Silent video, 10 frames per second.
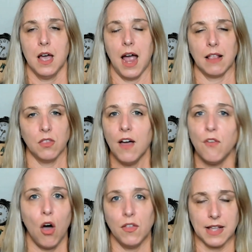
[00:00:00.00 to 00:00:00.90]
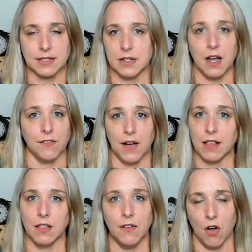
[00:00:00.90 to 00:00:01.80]
I love all that stuff. I
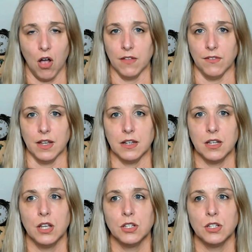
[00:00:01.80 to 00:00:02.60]
love all of it.